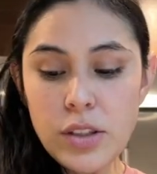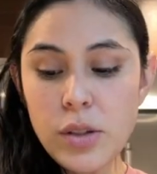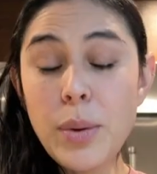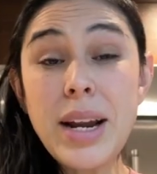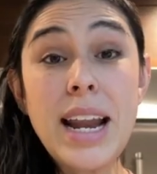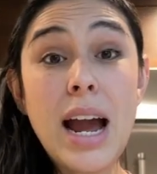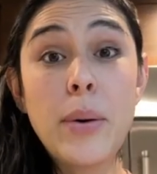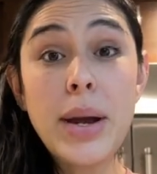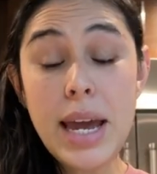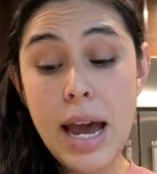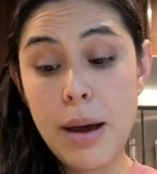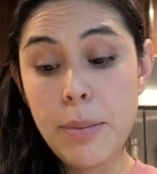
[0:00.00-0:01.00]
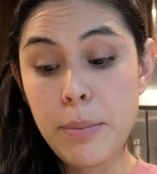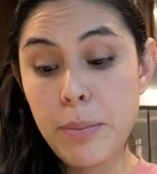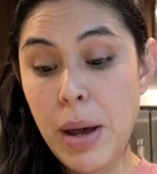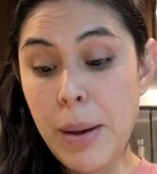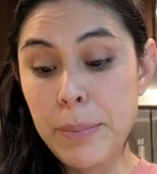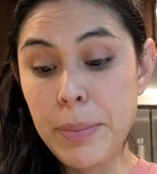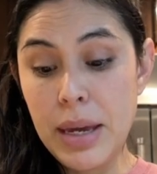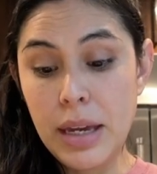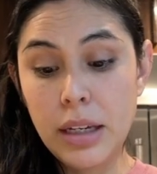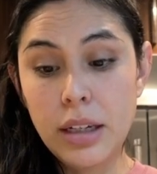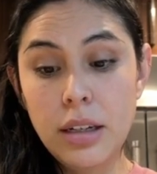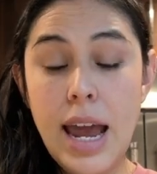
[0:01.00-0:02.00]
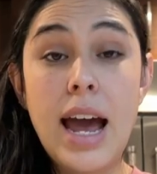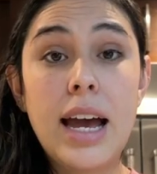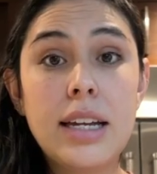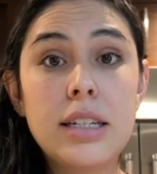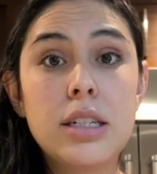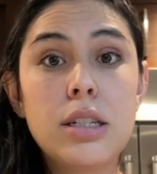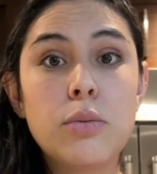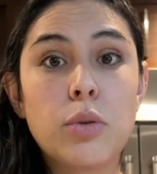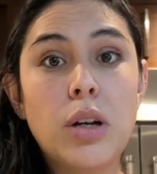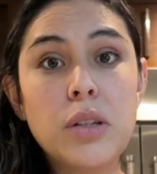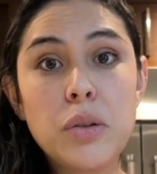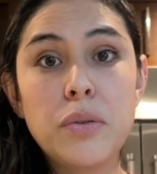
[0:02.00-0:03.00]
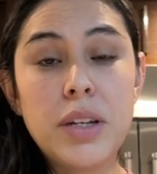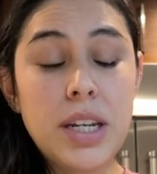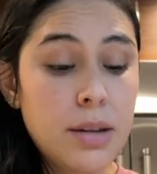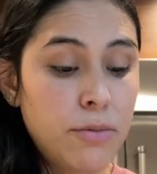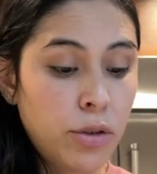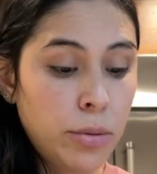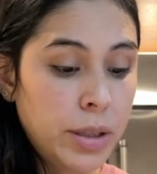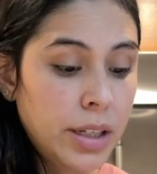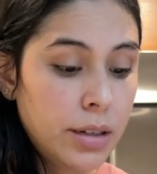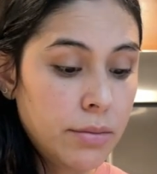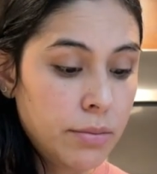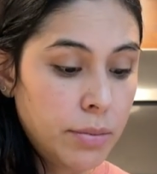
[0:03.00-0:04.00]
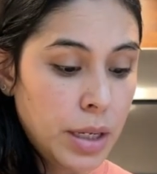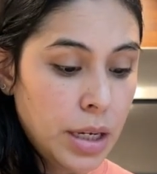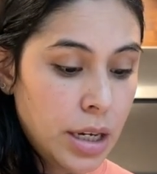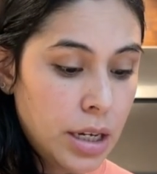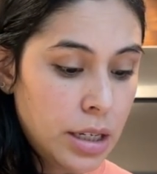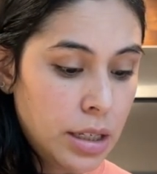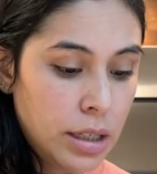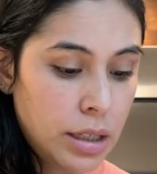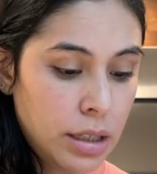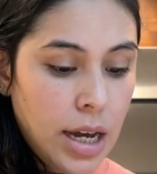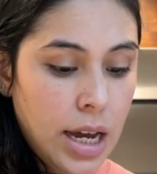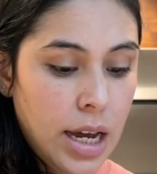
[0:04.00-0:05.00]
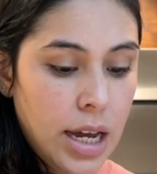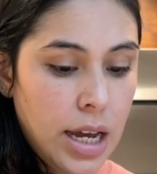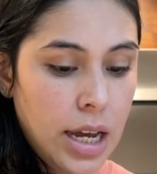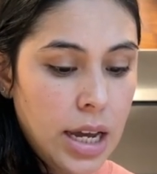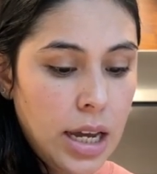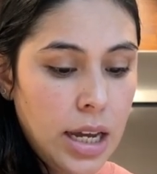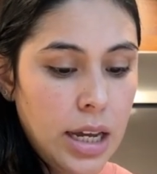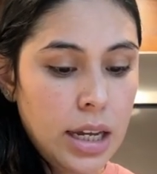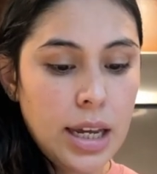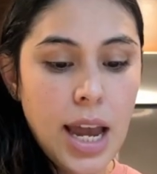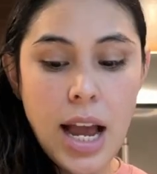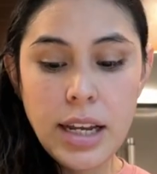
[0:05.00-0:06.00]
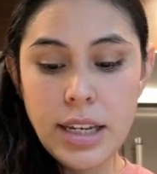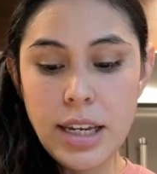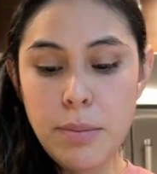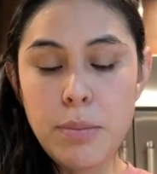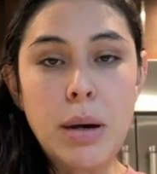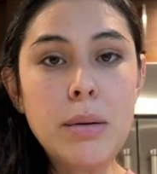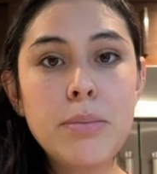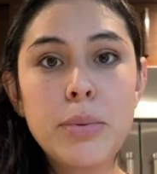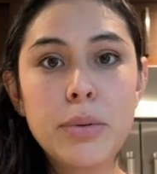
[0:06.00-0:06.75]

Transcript: So right now I am pumping and we're also feeding him formula because I can't keep up